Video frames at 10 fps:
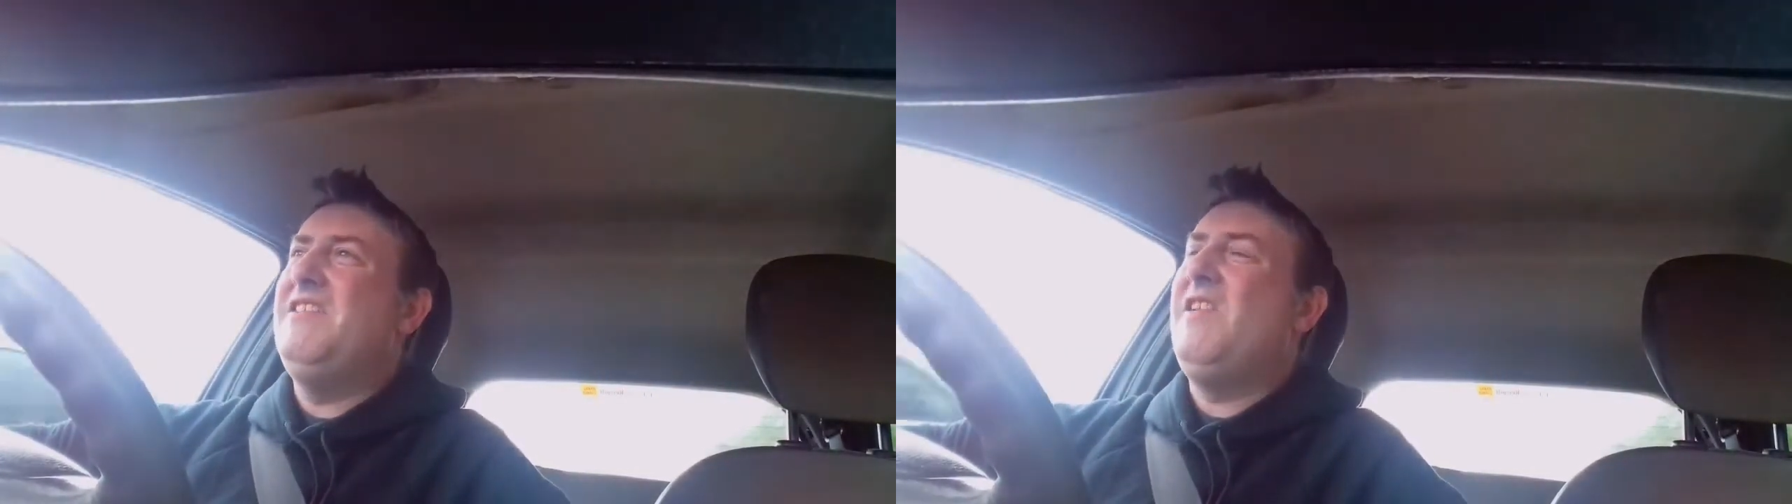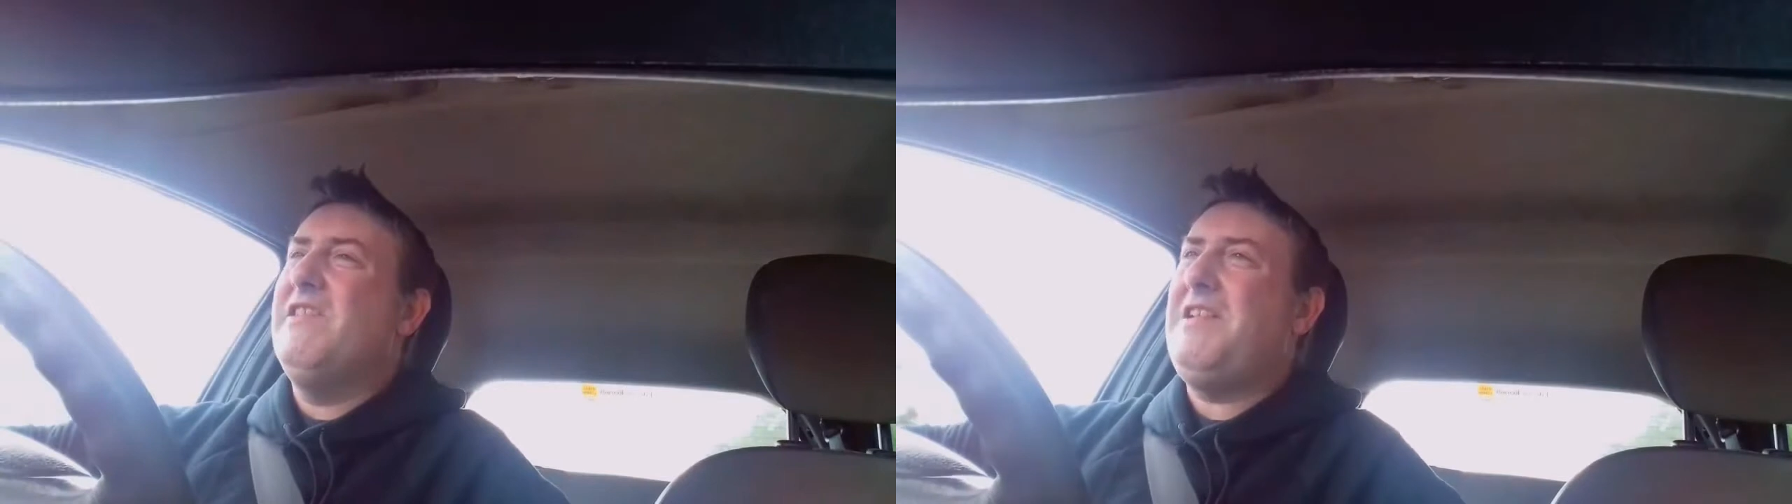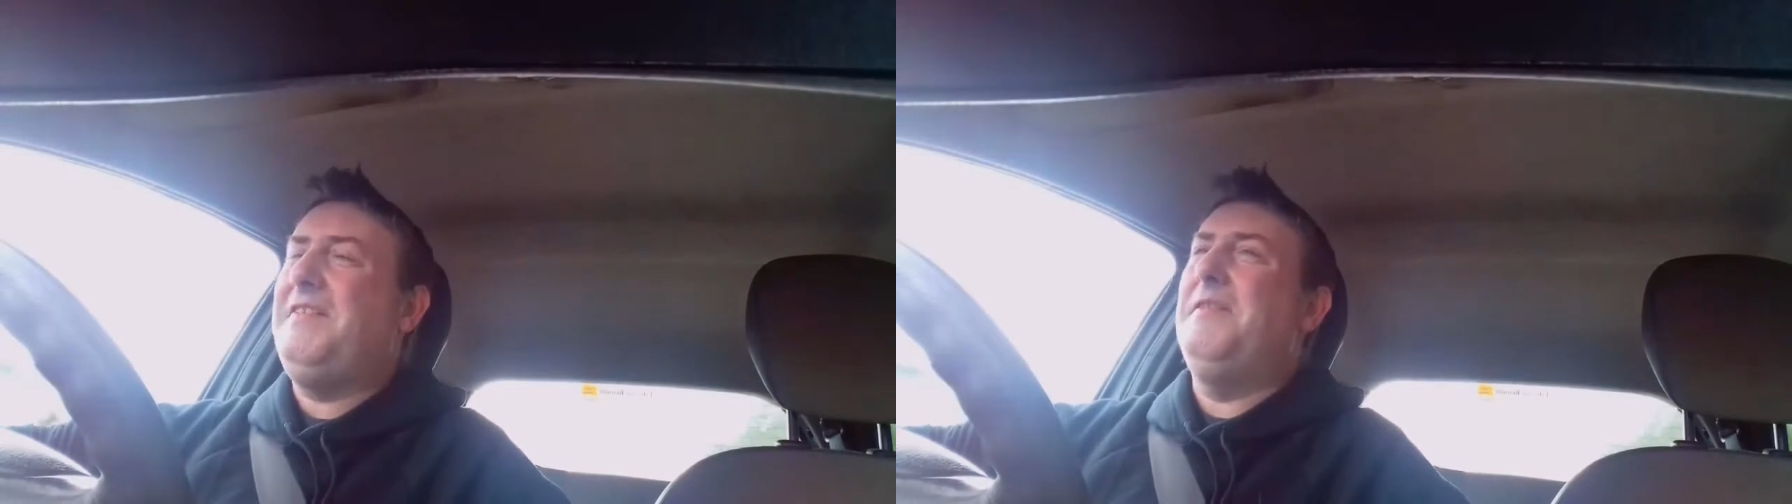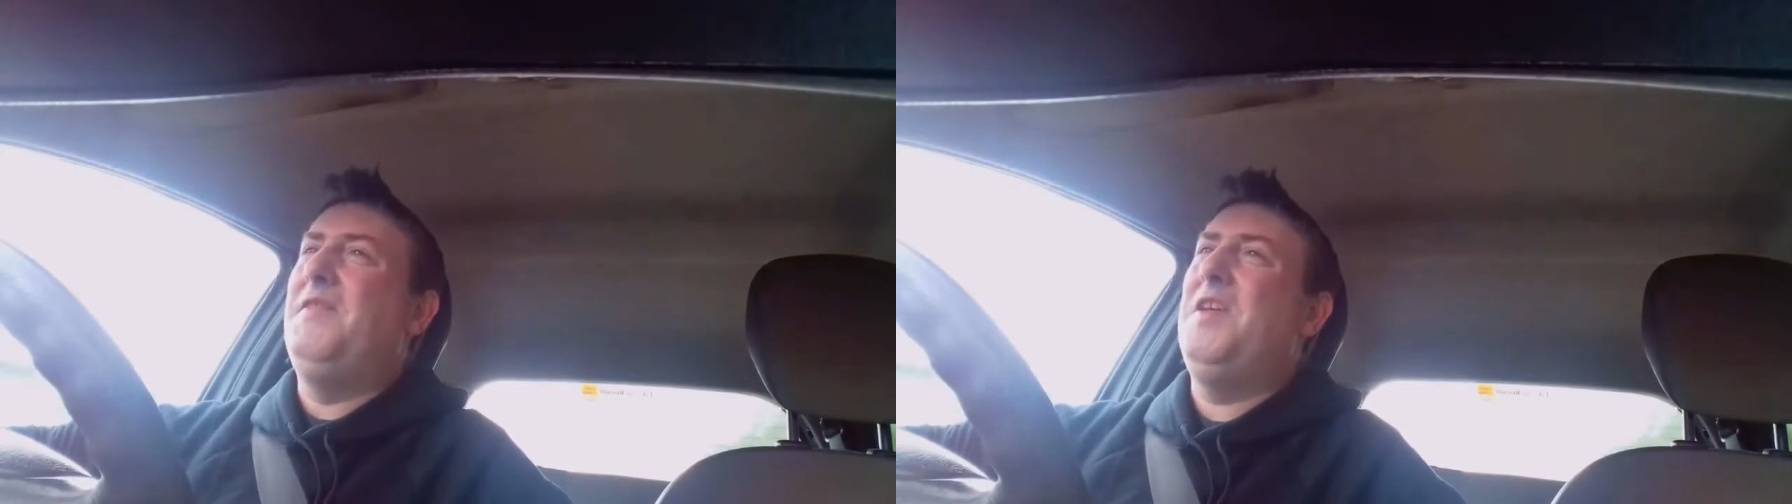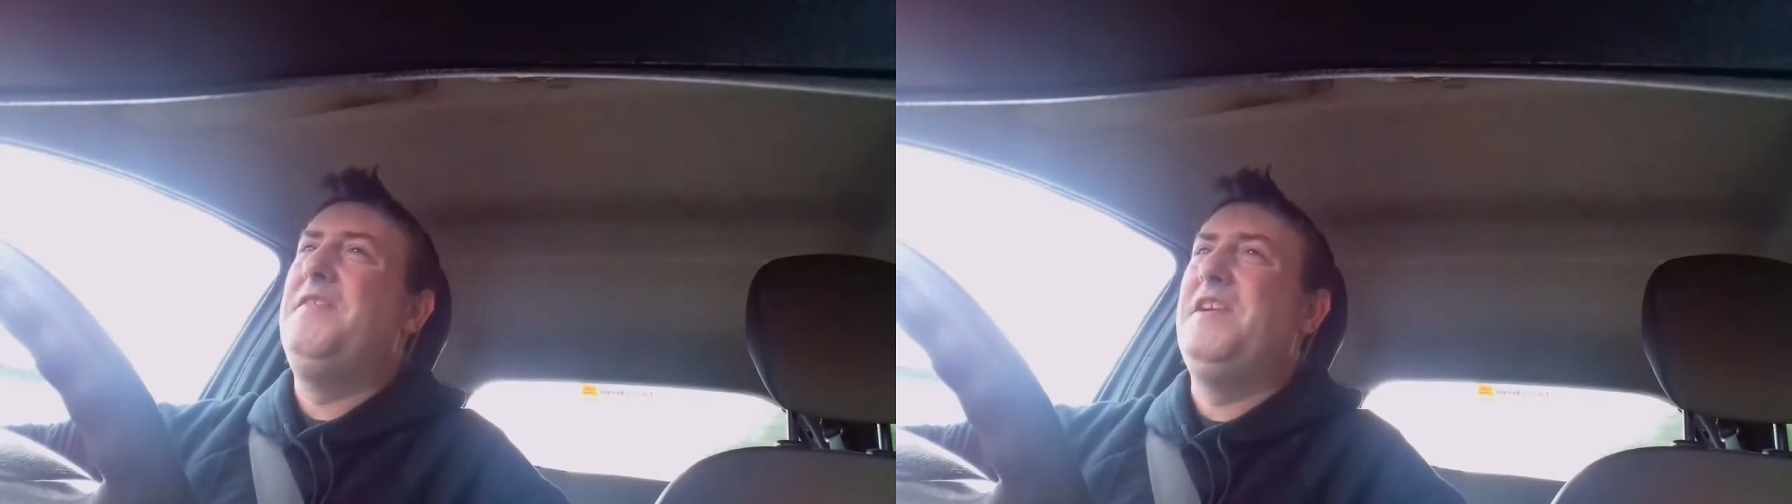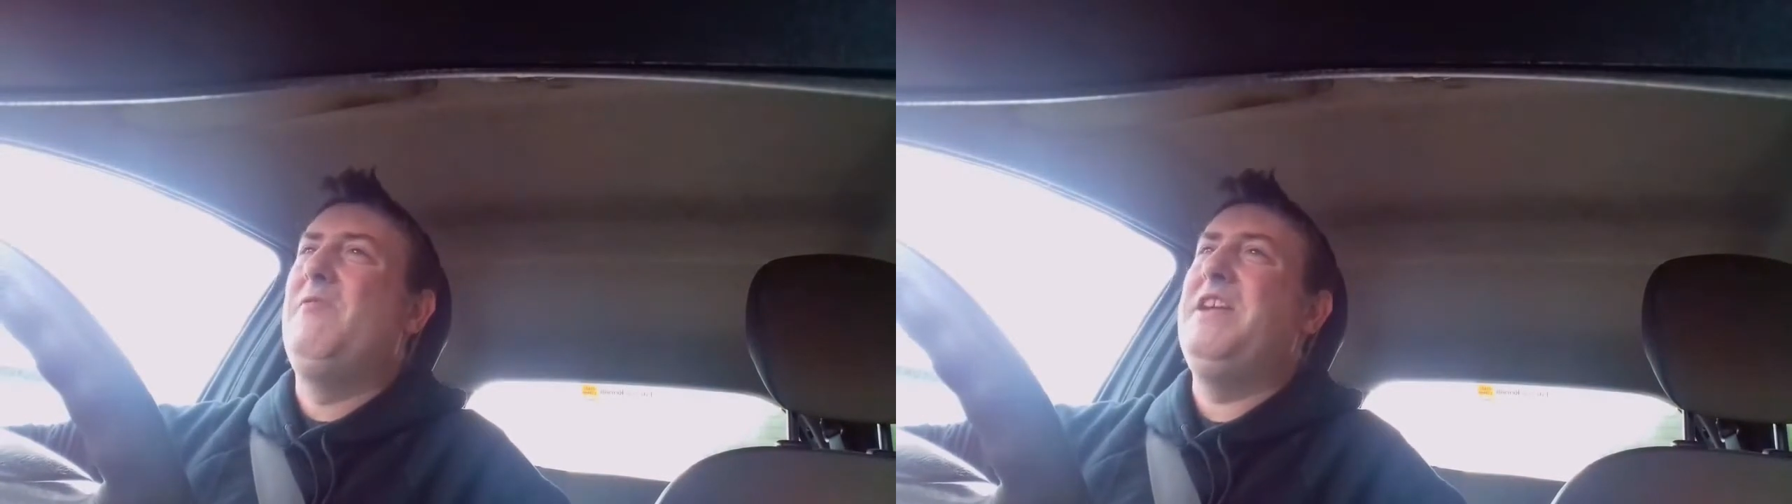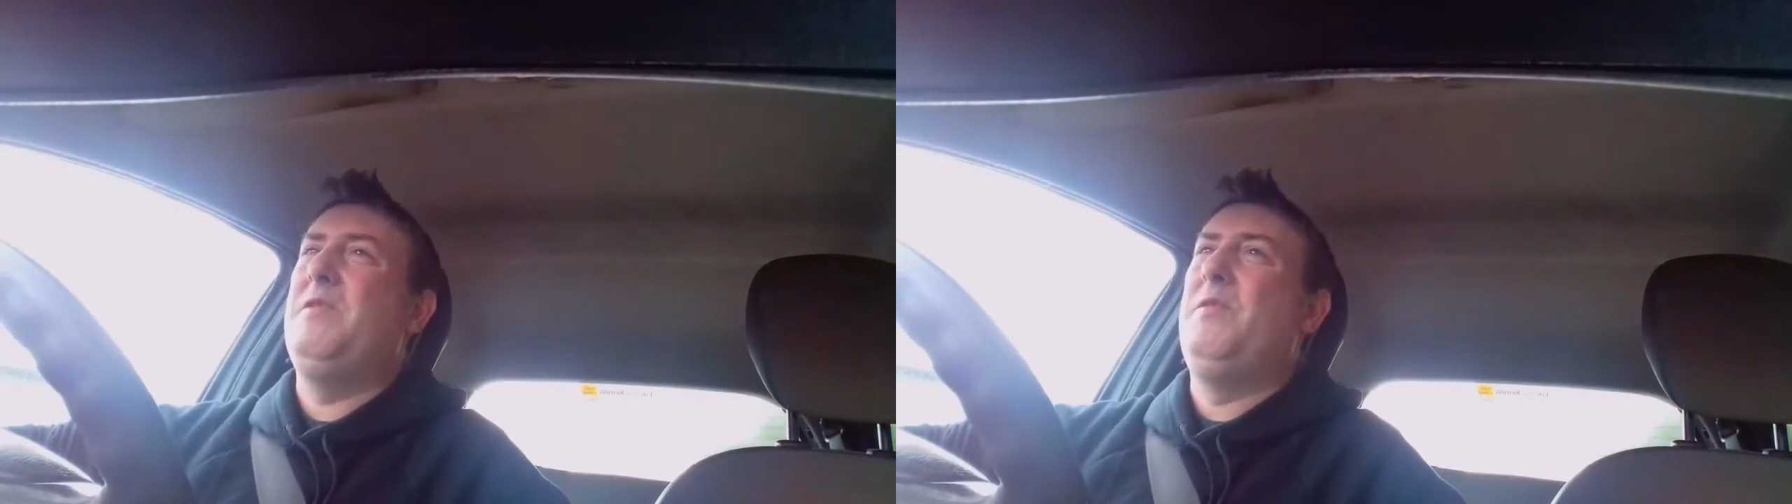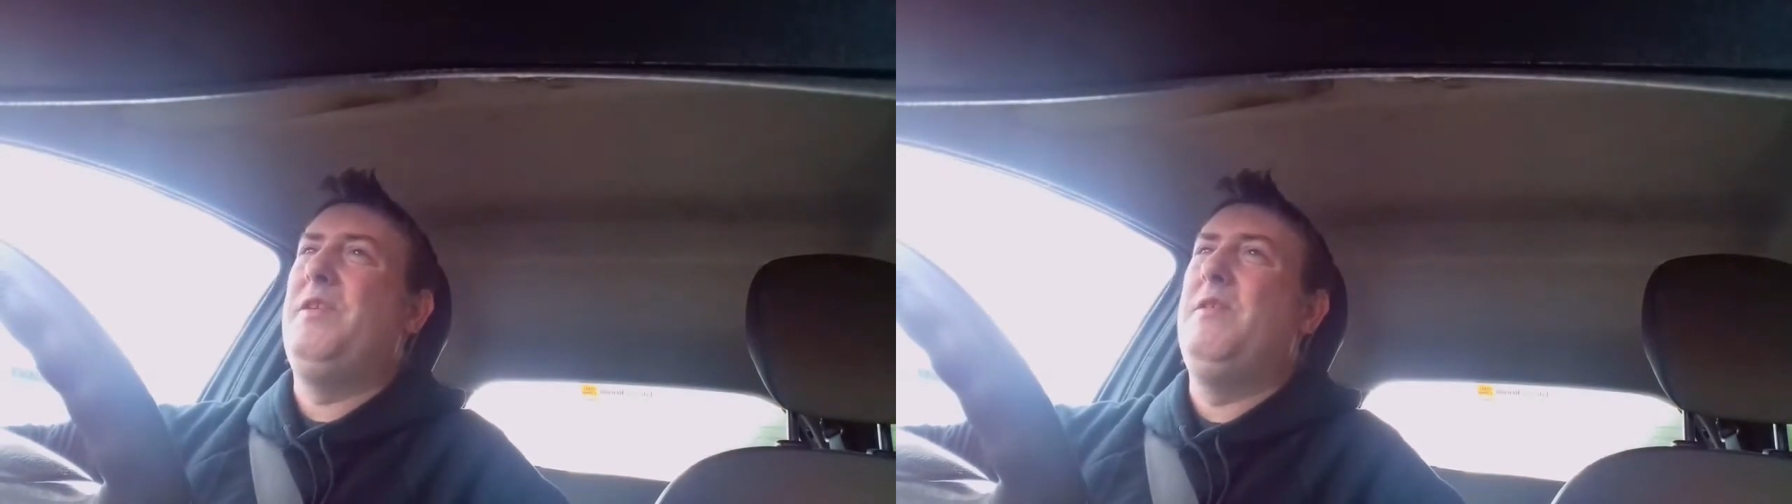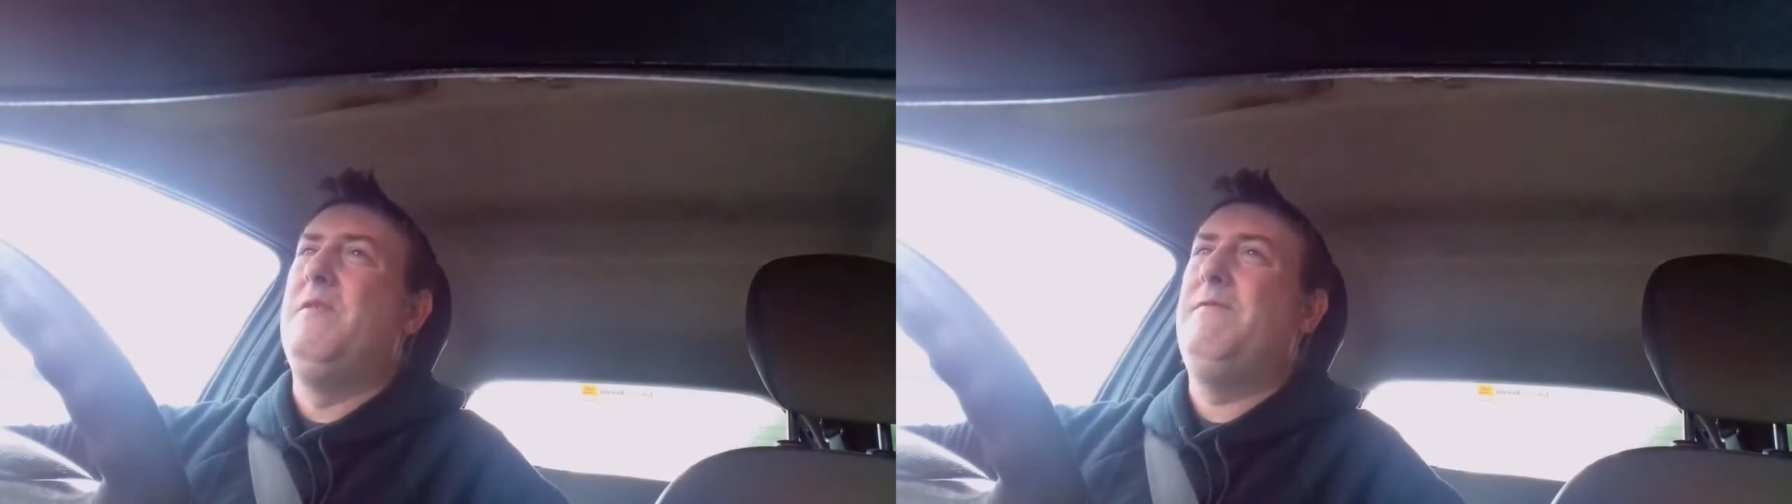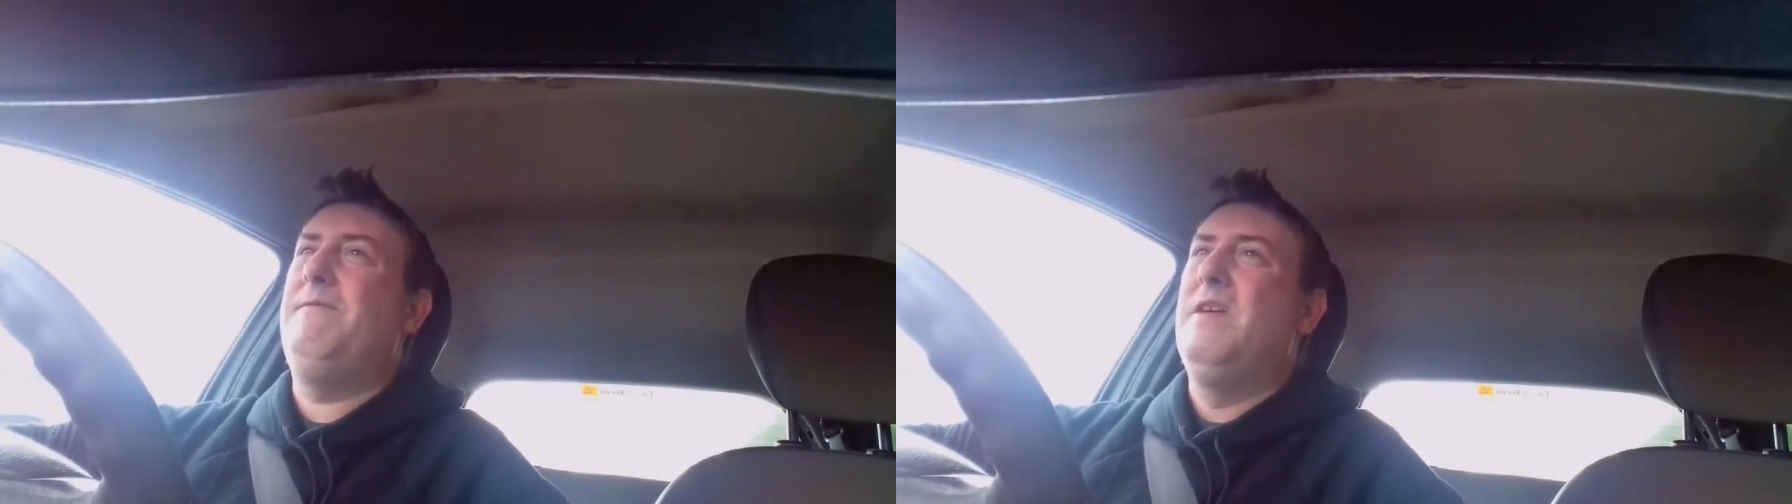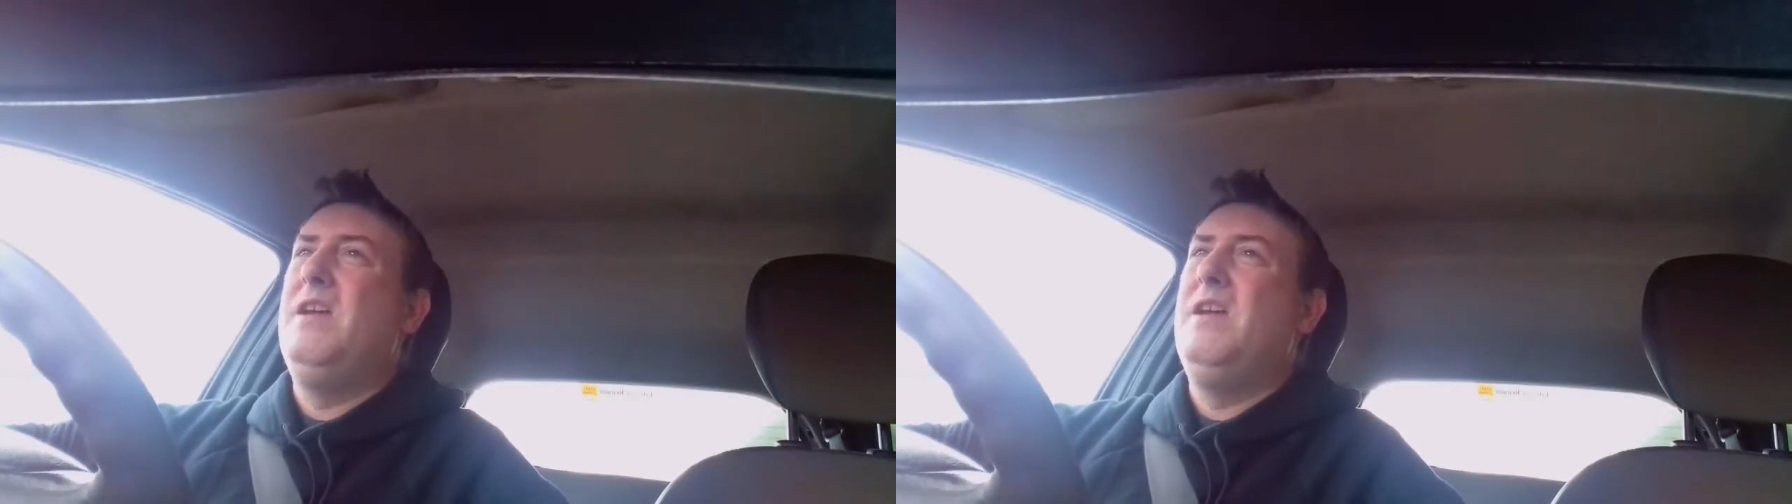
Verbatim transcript: you can't just sort of turn the grid on and off.